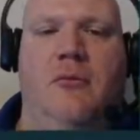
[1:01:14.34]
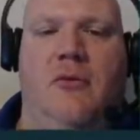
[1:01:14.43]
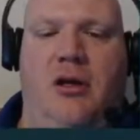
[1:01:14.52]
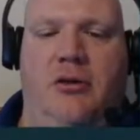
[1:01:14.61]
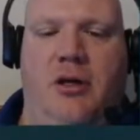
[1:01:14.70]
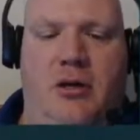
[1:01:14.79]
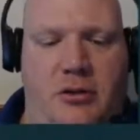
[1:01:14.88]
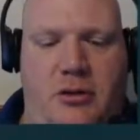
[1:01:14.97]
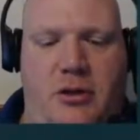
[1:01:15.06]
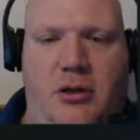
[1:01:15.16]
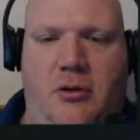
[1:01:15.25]
Get that in
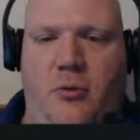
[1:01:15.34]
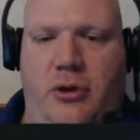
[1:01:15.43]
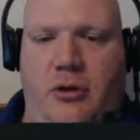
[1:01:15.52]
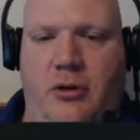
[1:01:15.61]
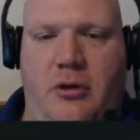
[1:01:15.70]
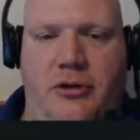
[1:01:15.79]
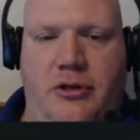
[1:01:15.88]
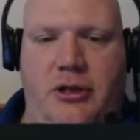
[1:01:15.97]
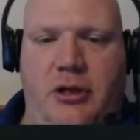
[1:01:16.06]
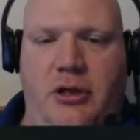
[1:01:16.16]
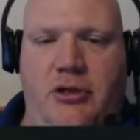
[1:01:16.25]
there. Where are our
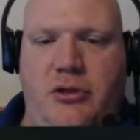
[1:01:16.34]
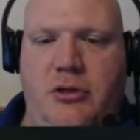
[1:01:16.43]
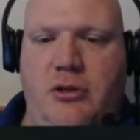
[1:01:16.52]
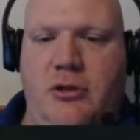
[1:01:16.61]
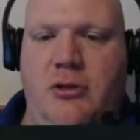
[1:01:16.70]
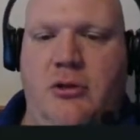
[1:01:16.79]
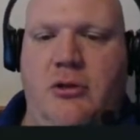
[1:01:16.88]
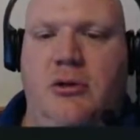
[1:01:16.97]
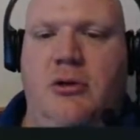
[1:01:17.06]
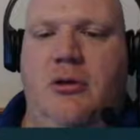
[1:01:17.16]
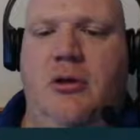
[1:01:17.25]
seeds?
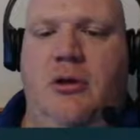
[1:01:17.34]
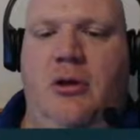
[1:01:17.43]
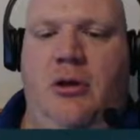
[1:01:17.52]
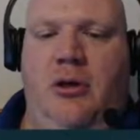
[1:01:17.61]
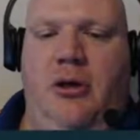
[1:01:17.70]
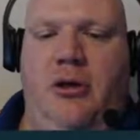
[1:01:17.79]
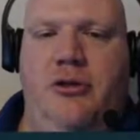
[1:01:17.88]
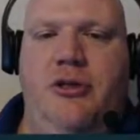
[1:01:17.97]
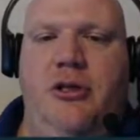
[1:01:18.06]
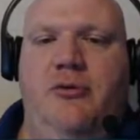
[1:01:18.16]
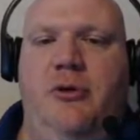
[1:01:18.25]
Get our seeds